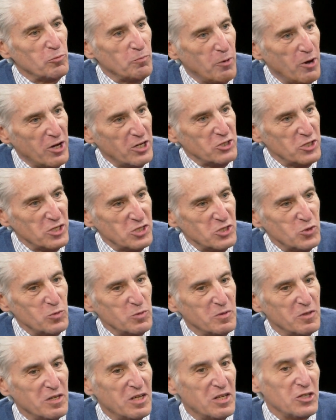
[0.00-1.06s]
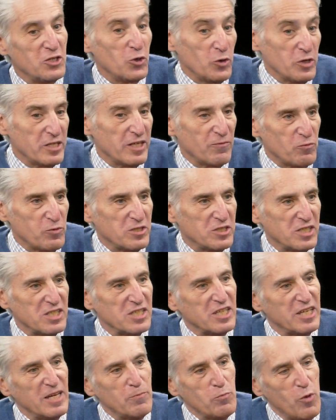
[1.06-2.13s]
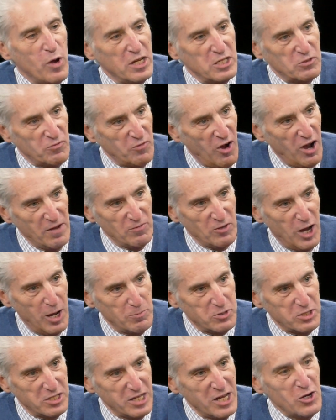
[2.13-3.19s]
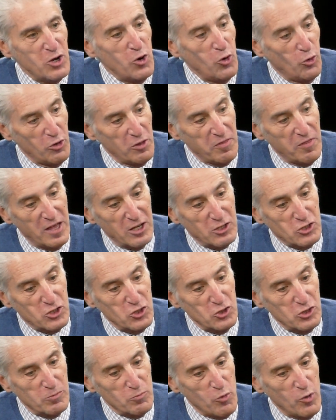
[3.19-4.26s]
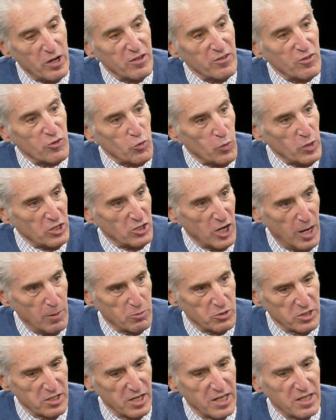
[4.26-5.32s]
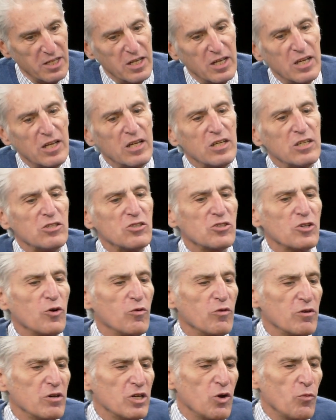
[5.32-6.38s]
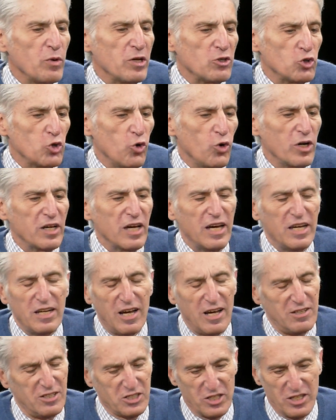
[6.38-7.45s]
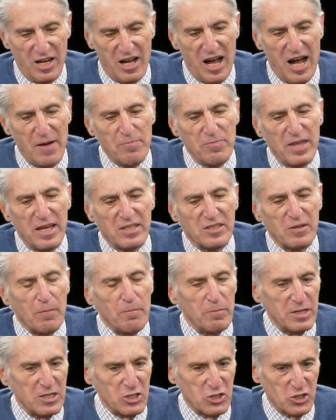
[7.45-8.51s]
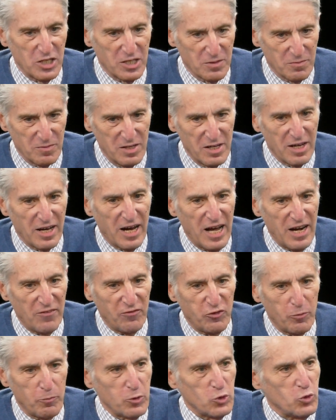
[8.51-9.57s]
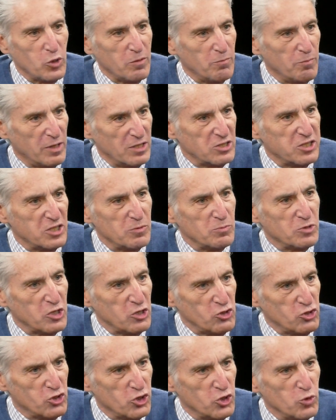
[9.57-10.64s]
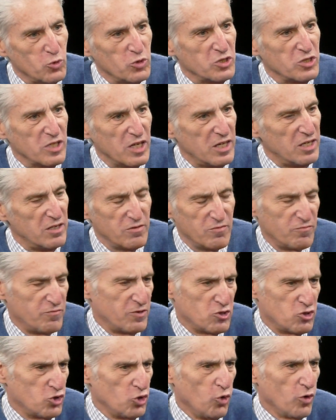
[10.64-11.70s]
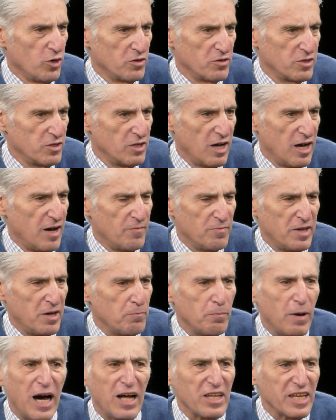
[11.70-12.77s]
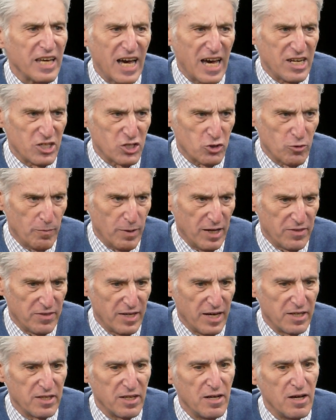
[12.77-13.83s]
Parkchester. The only difference is he prays five times a day, Orthodox Jews pray three times a day. So, you know, we talk, and listen, I'm not diminishing conflict between Muslims and Jews uh, for sure. I'm not Pollyannish about that.